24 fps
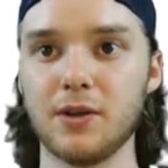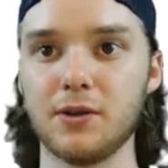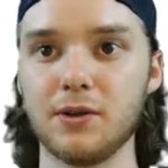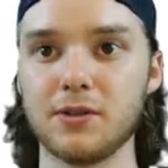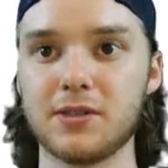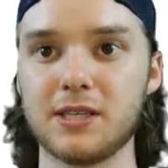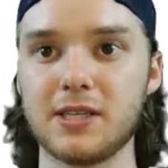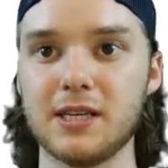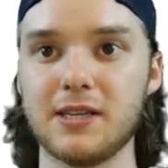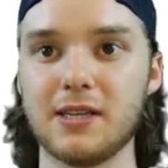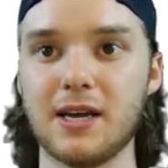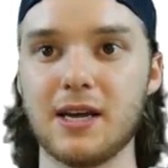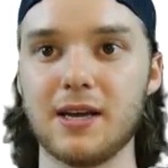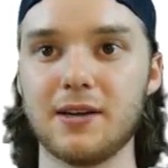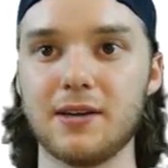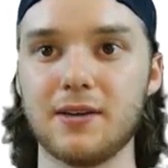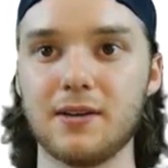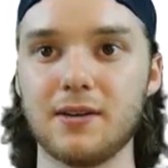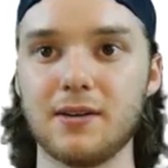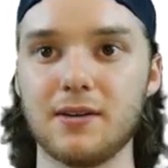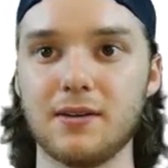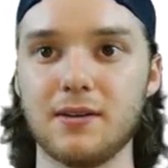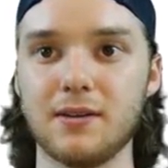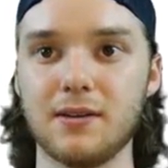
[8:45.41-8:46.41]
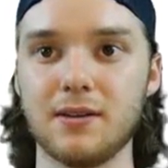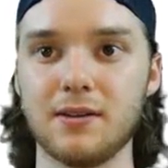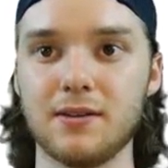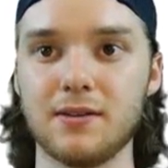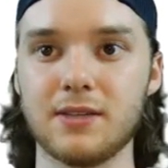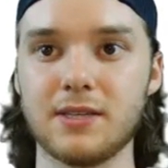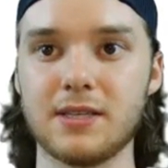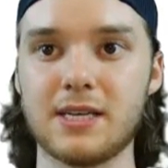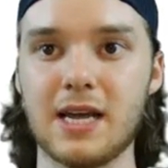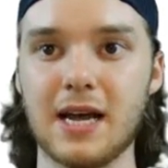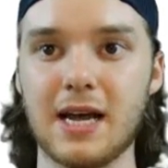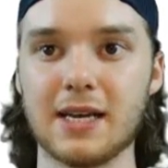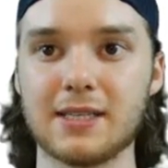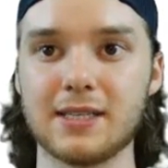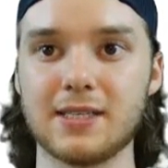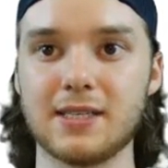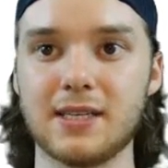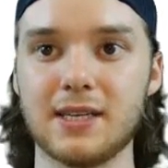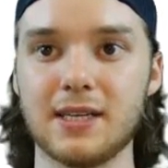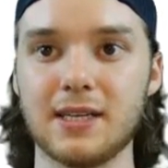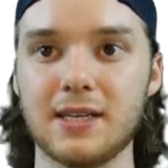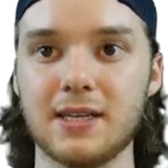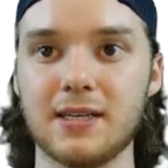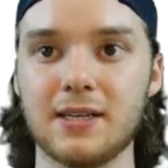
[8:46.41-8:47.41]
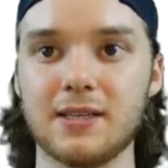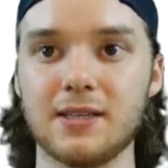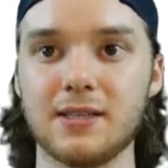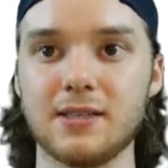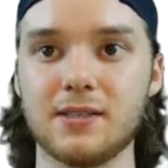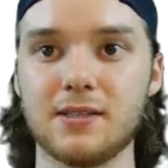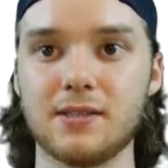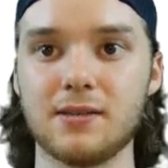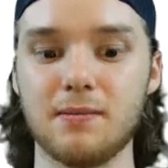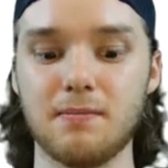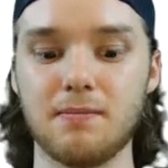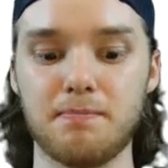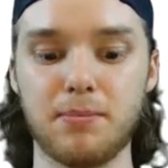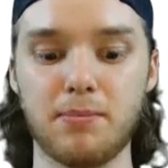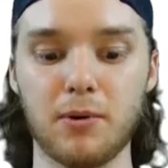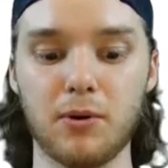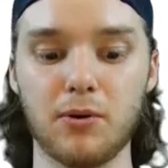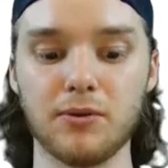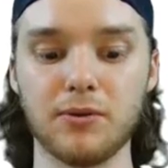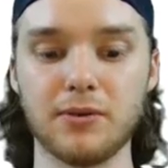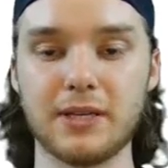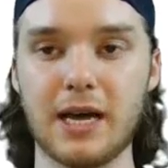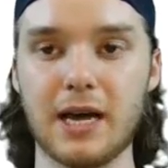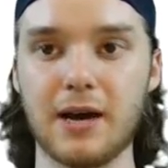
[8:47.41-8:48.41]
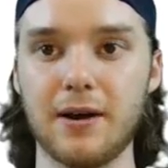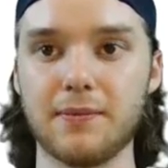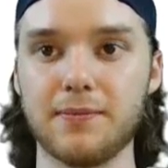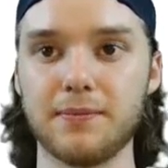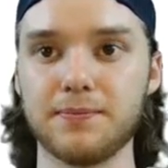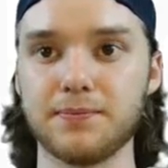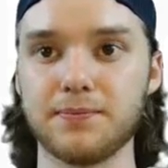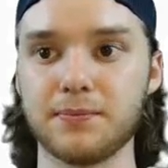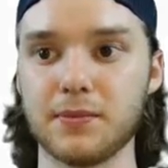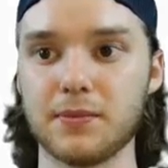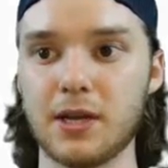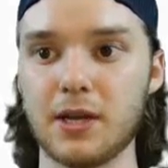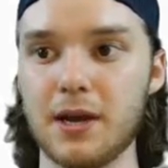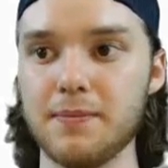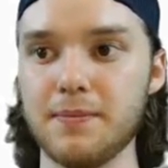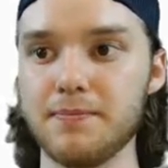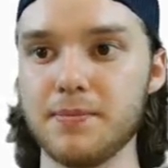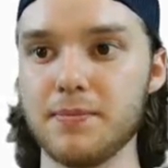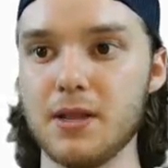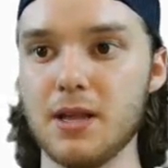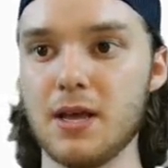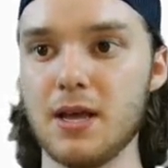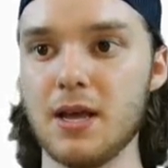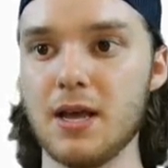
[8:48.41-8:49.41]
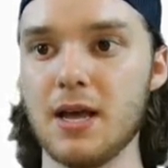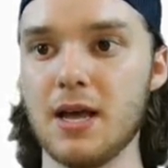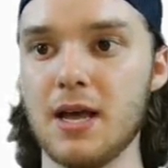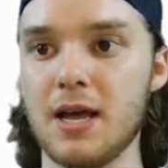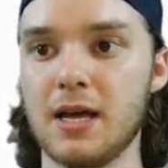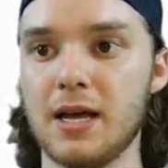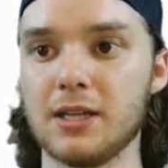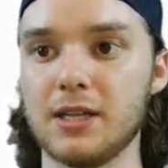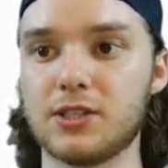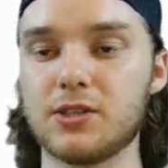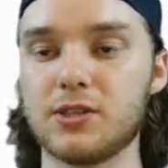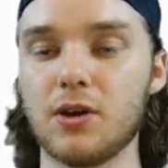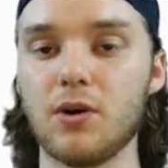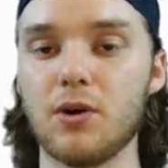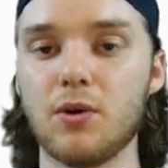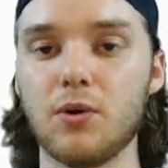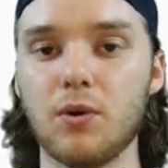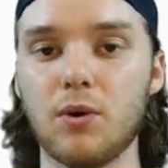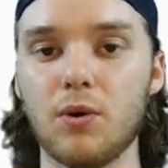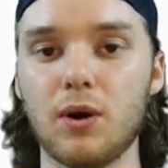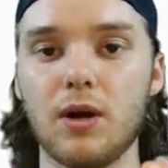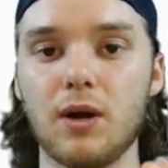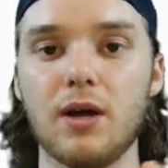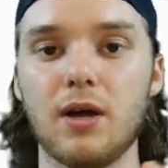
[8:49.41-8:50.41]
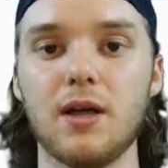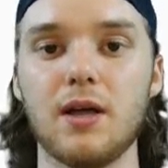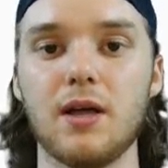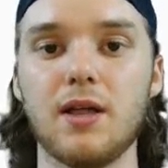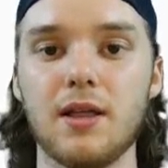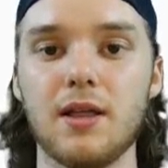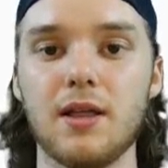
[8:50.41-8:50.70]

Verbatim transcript: you'll see that the text is bold now, okay? And so